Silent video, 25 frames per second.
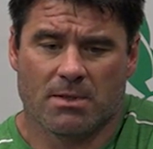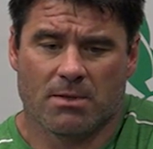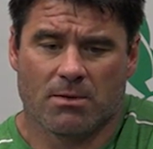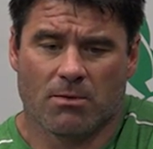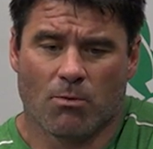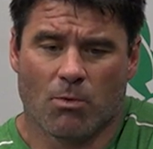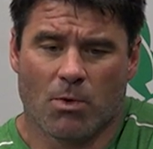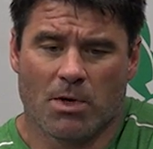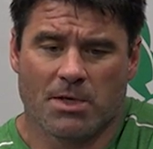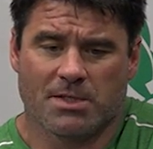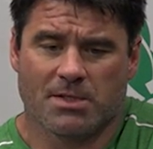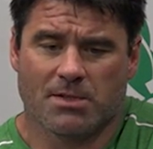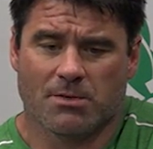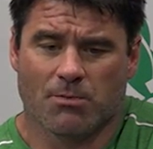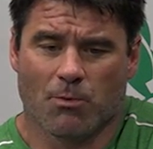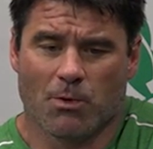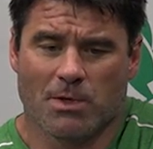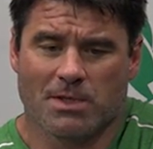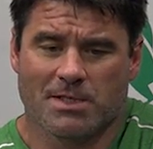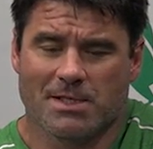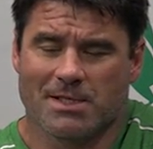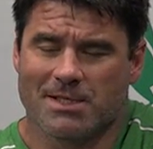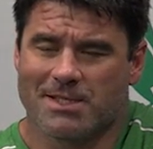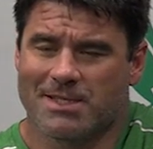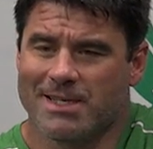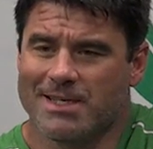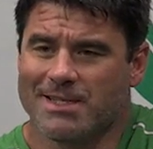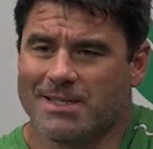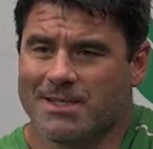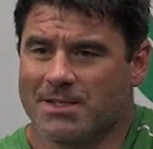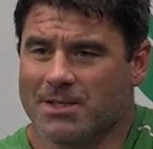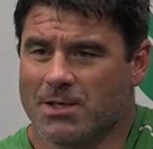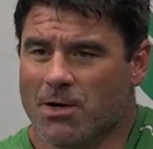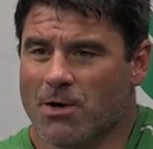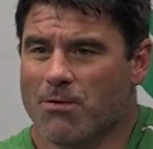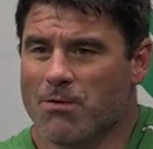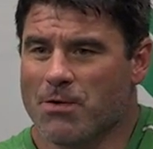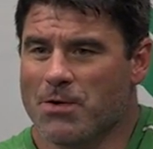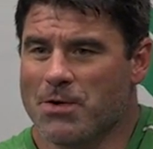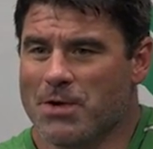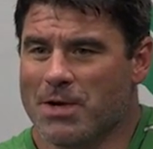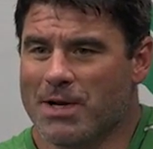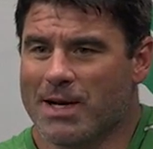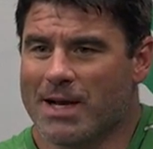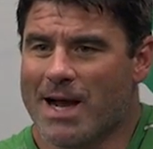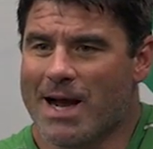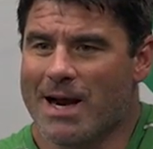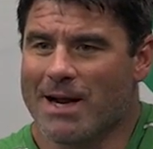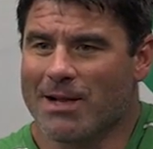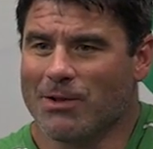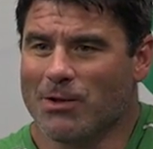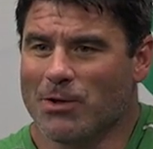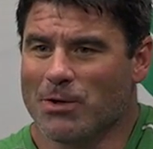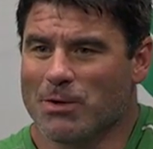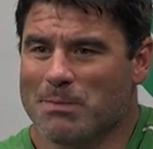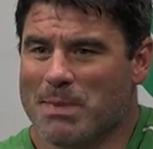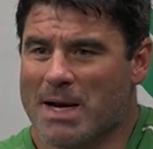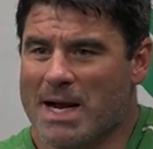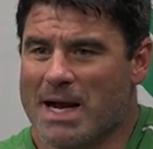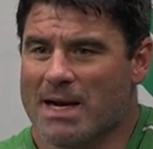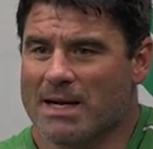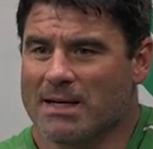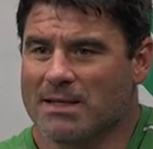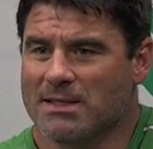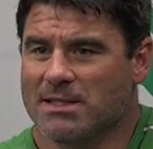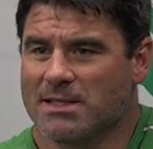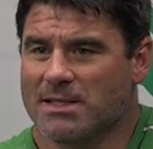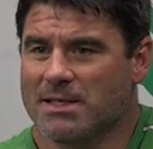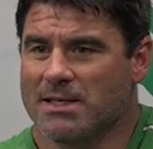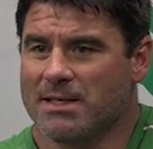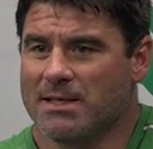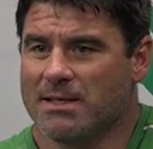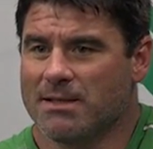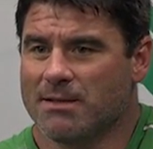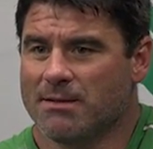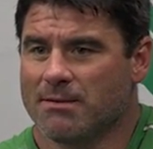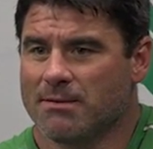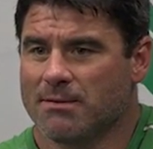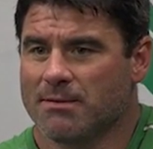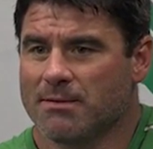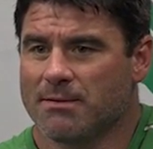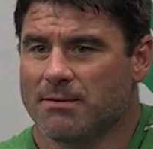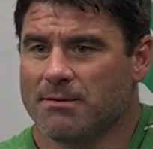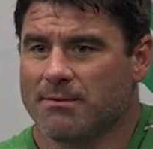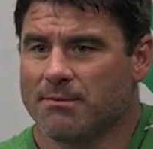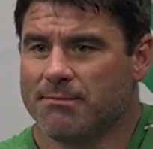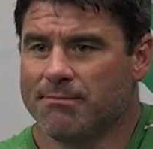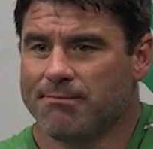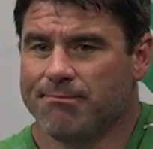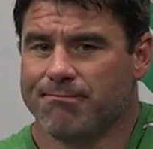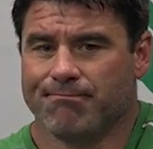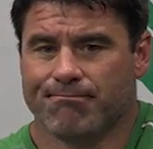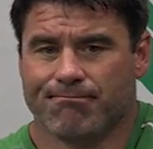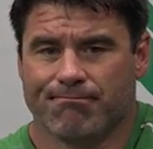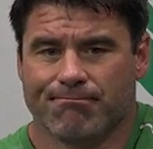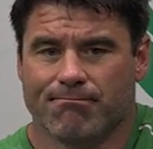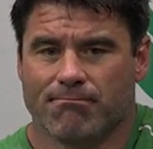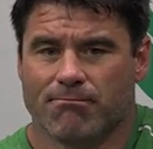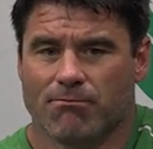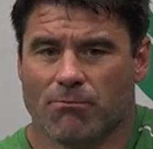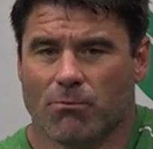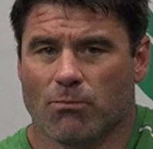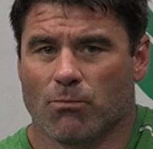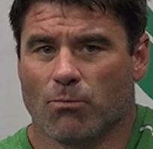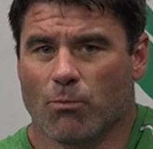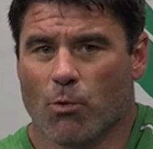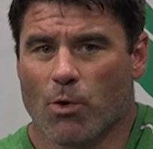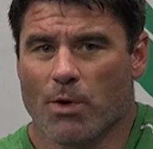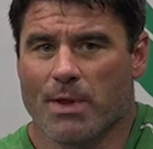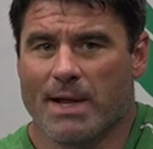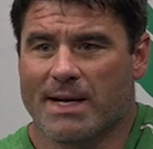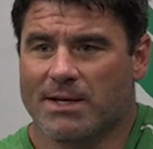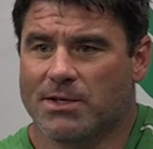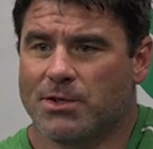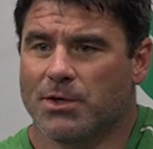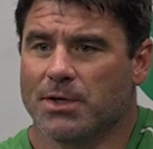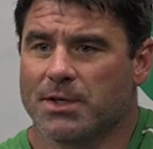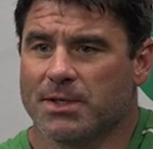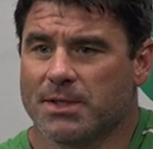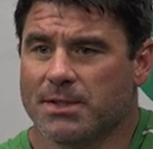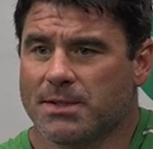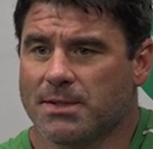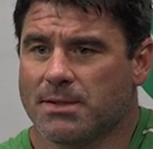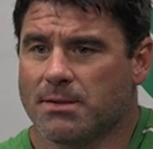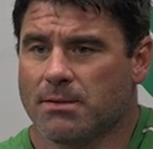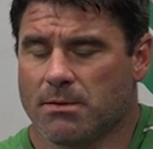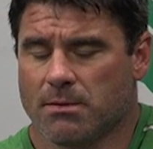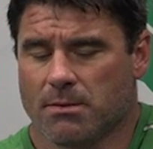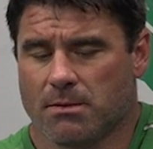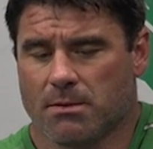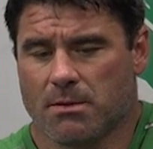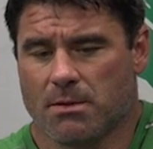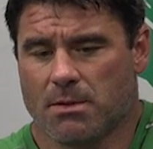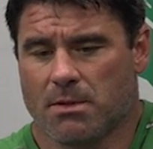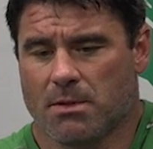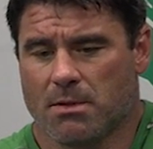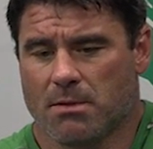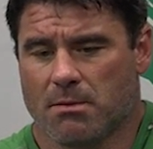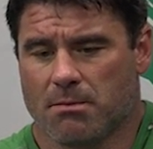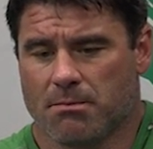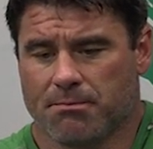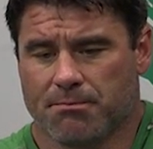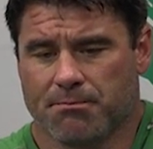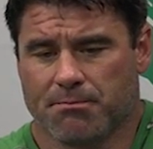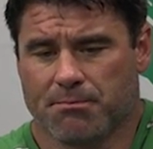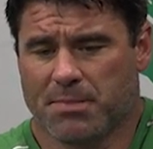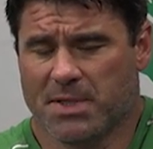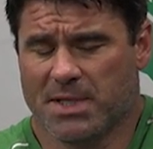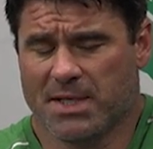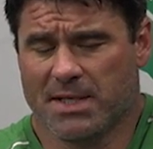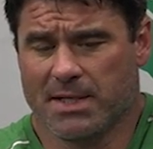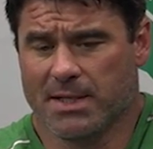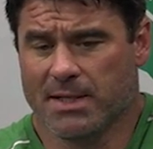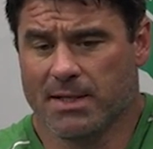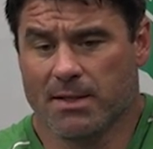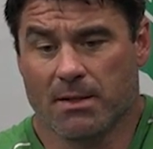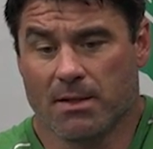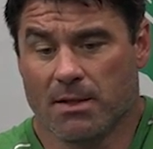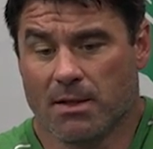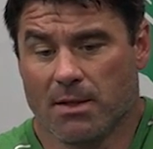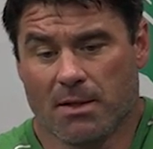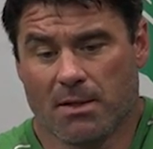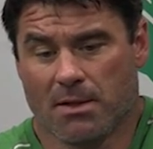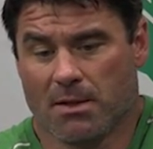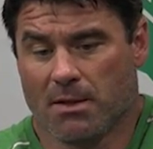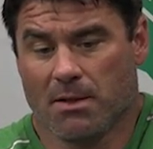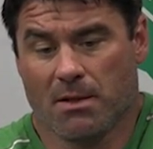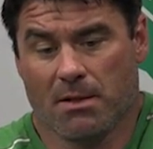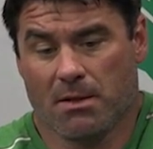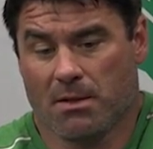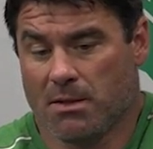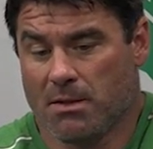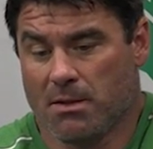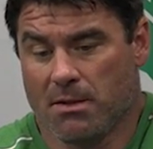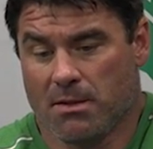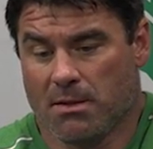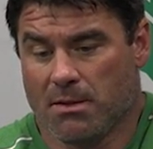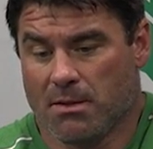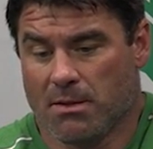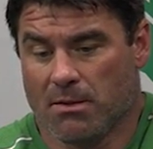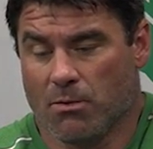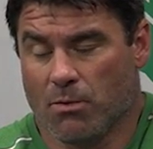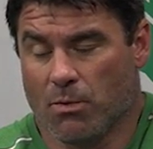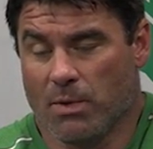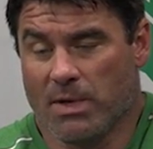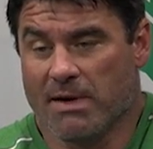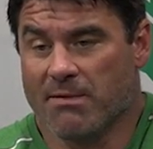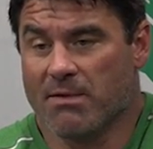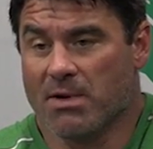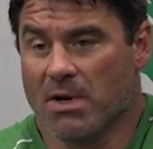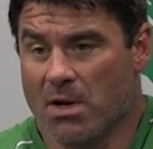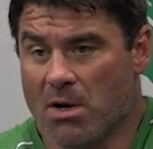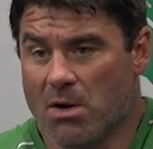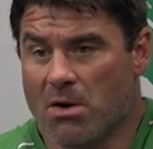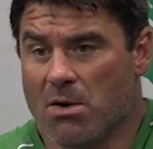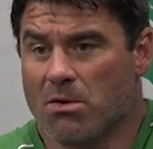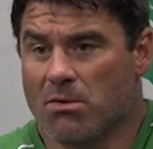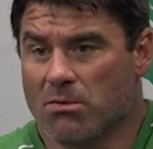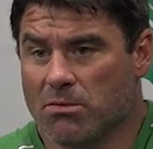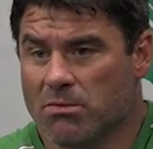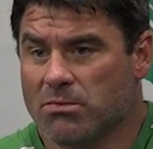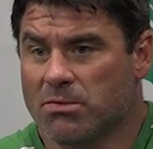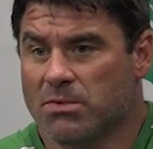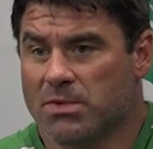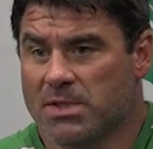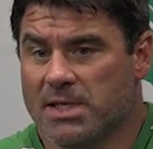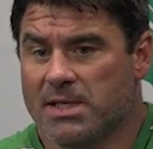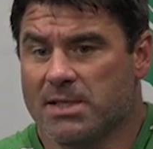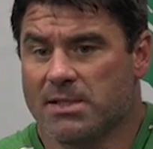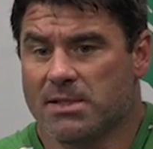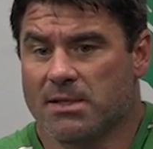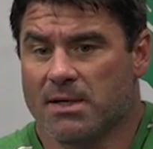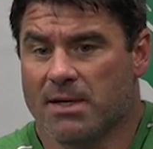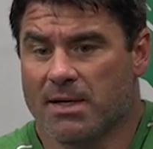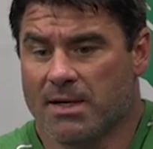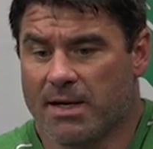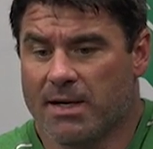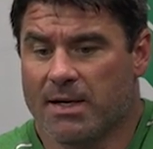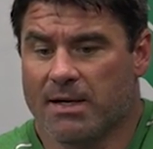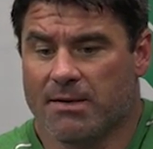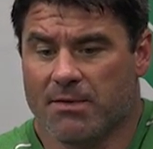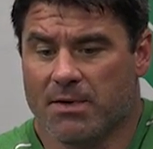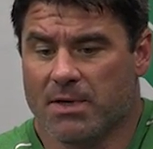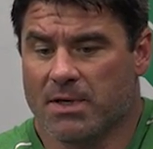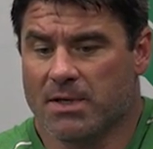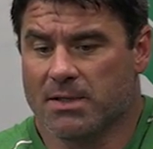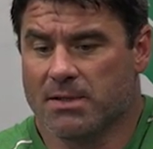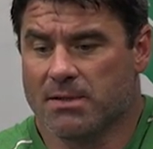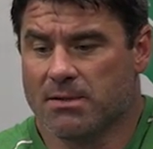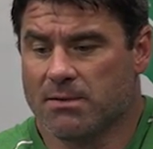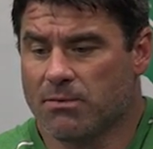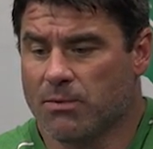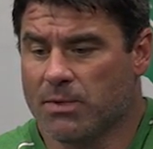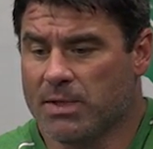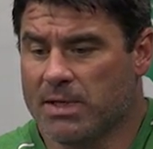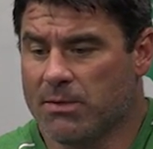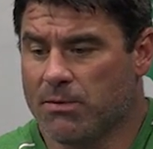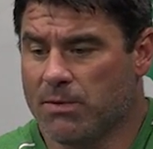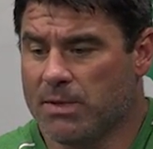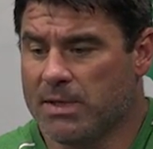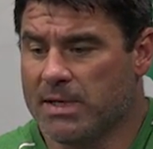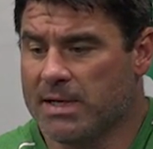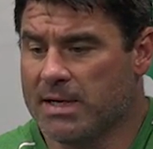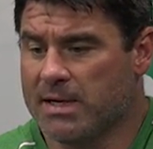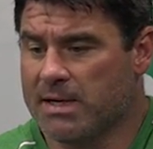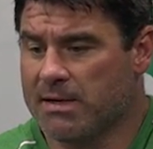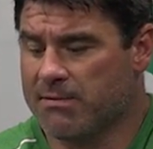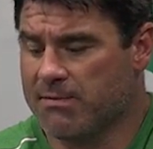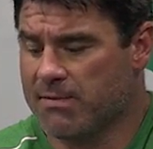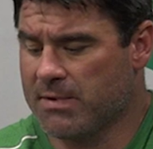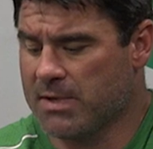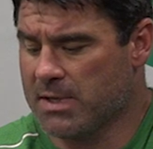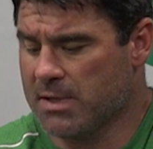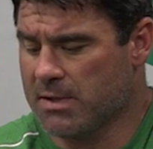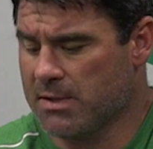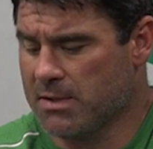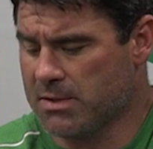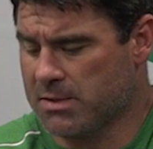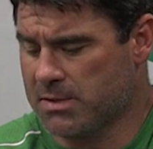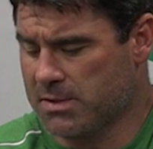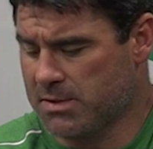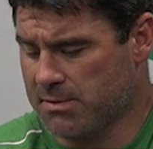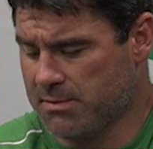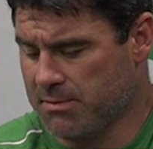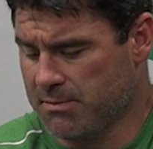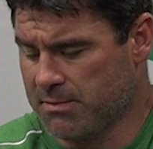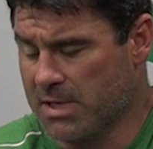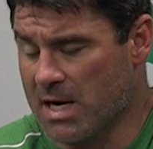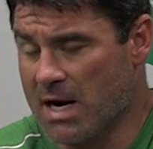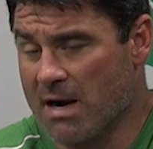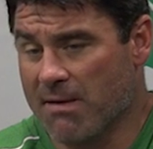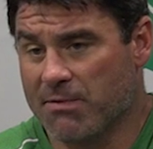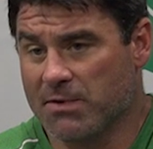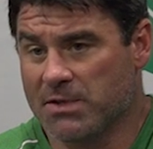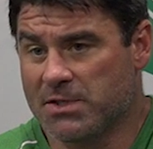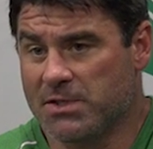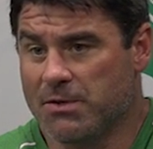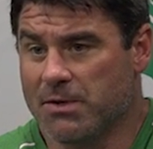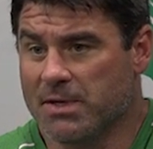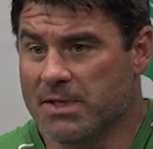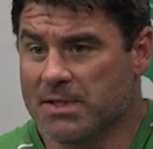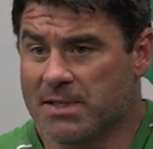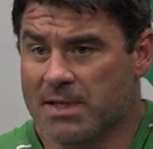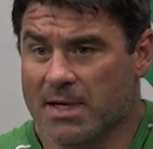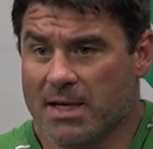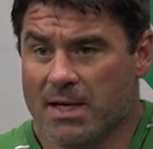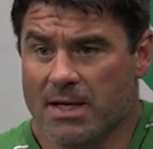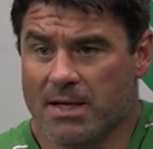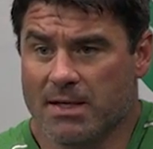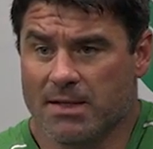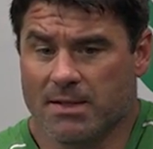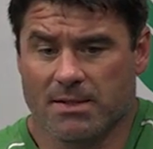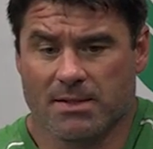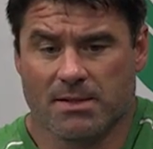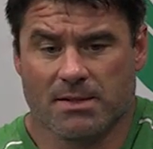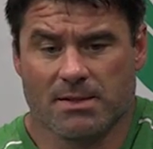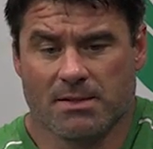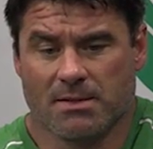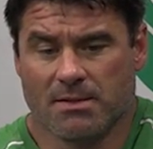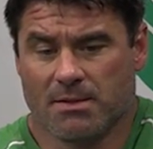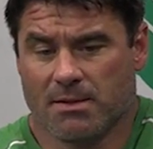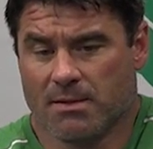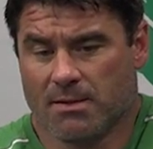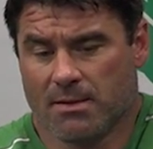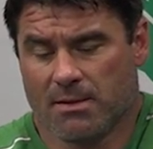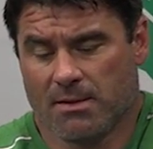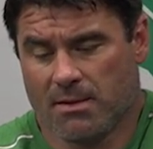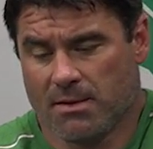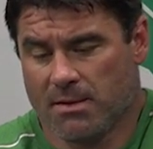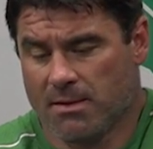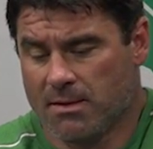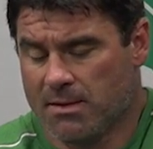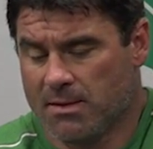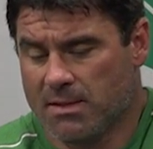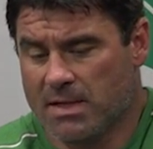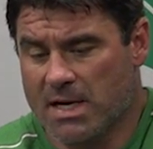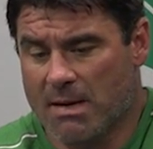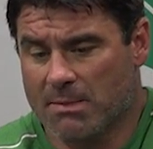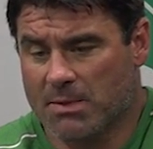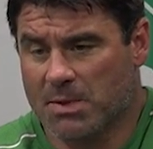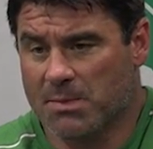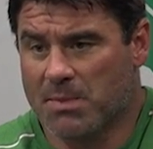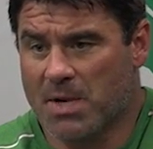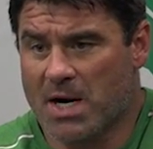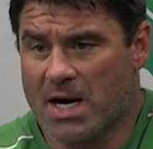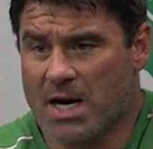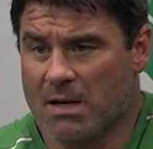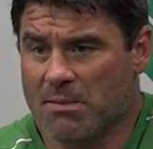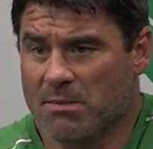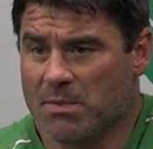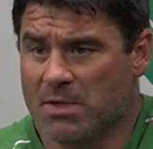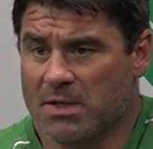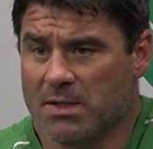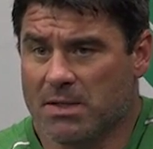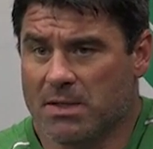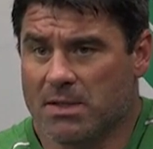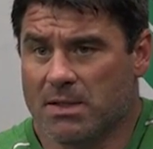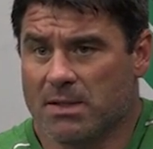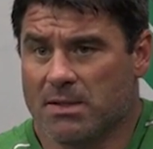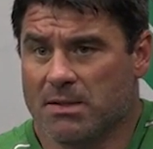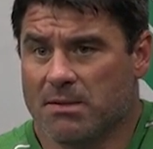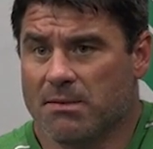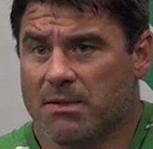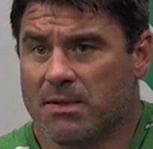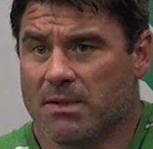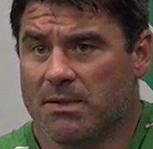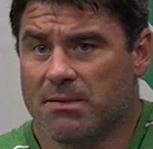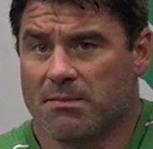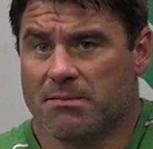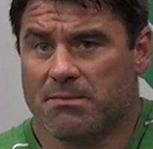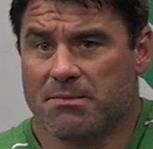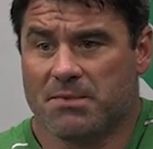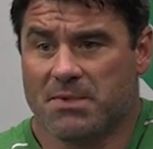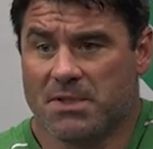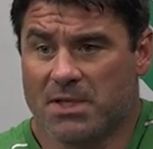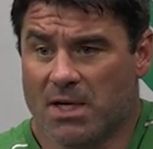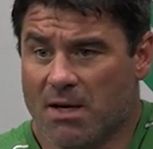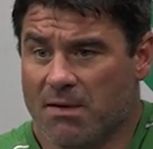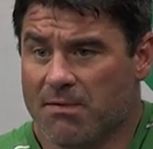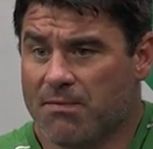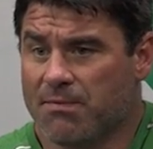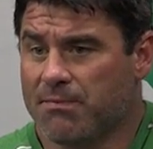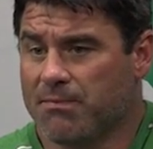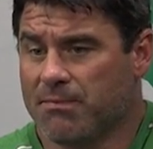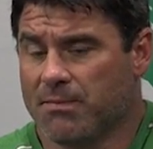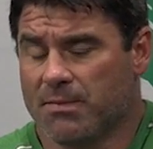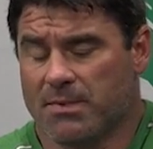once the season's over, you can kind of look back and see where that took us. But again, we have a long season ahead of us. We have, there's Conference USA is top to bottom a tough